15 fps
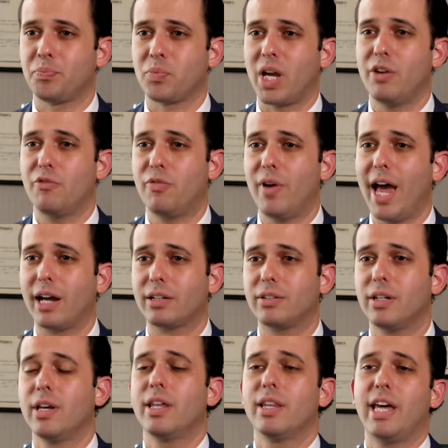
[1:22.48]
In fact,
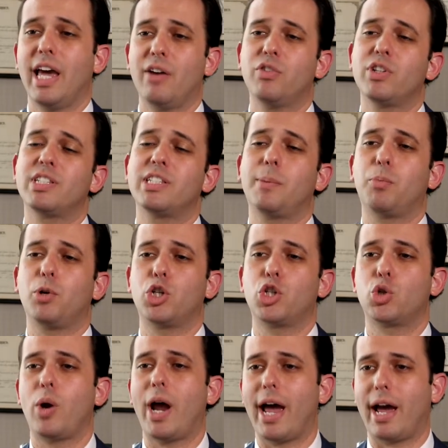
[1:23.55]
they have a separate
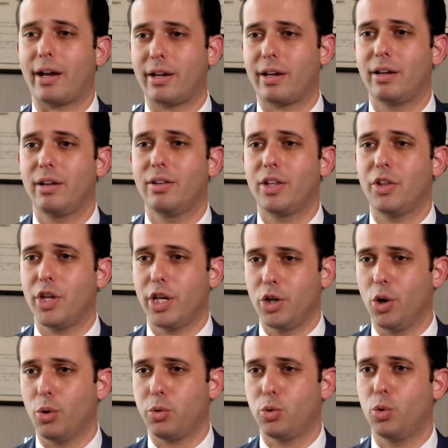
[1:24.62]
track that they go
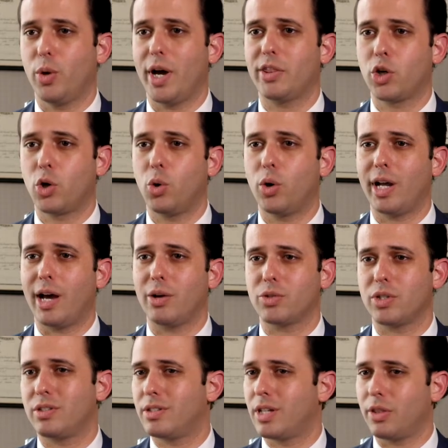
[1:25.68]
through at the courthouse.
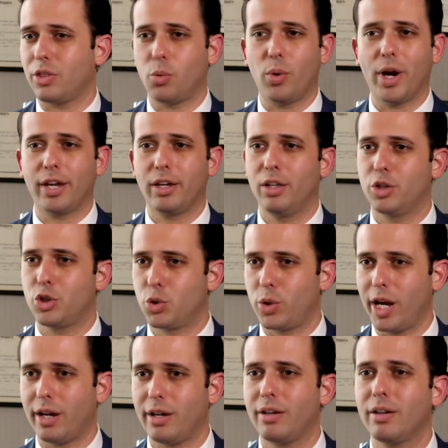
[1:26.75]
It's not the regular
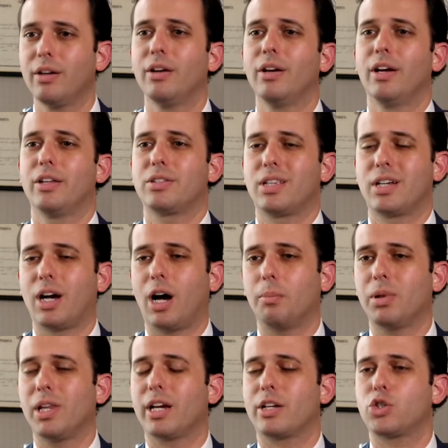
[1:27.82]
track, it's the
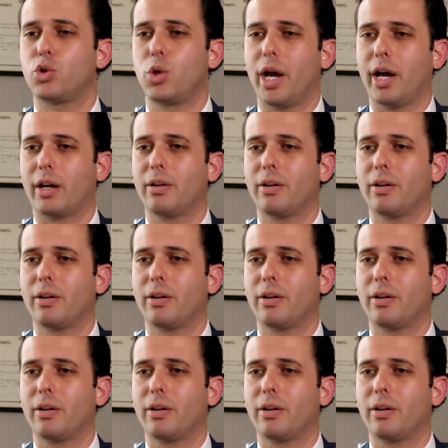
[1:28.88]
complex track.